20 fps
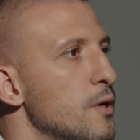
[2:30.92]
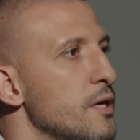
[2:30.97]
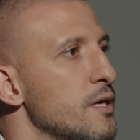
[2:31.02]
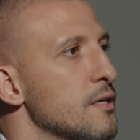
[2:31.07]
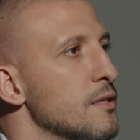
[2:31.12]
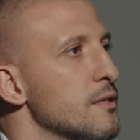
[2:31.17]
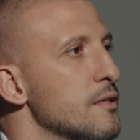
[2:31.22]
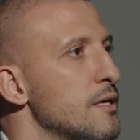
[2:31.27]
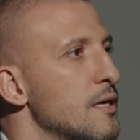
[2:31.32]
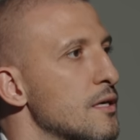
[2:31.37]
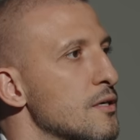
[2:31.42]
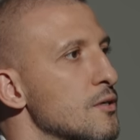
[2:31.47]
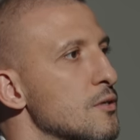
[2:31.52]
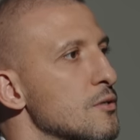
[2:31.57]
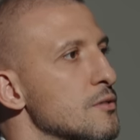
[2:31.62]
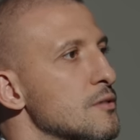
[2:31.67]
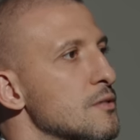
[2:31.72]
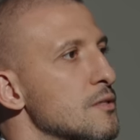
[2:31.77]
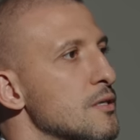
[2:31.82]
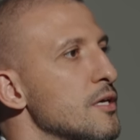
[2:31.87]
Why they are
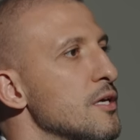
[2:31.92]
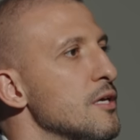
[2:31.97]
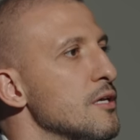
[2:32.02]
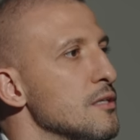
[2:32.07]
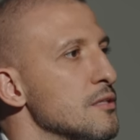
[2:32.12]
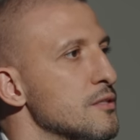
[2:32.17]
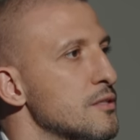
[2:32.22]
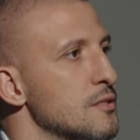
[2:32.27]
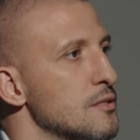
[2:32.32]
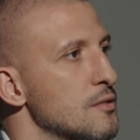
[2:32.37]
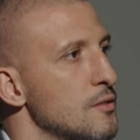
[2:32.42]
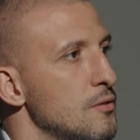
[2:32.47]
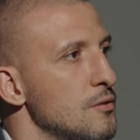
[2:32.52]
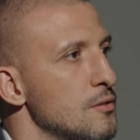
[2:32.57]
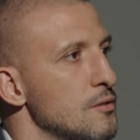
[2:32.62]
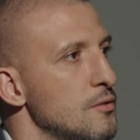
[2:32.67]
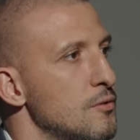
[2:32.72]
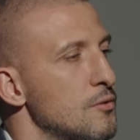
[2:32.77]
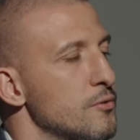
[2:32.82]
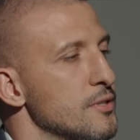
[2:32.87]
not healed
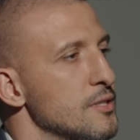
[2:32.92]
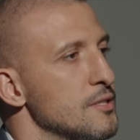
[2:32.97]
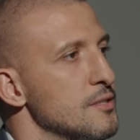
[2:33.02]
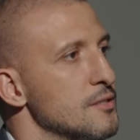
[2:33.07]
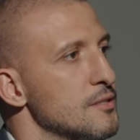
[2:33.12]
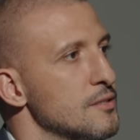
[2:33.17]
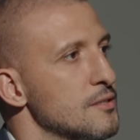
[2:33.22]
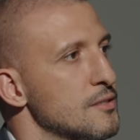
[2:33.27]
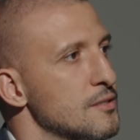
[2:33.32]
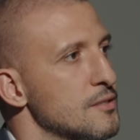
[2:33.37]
already?